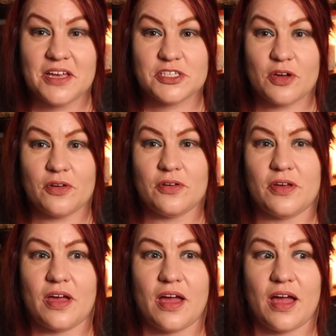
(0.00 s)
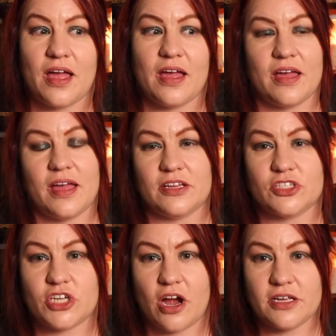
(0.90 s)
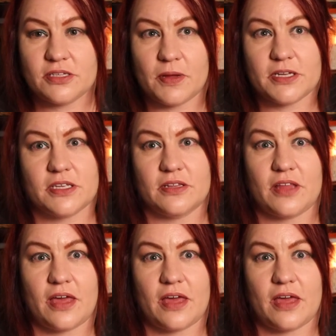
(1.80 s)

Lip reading: So in Chinese medicine,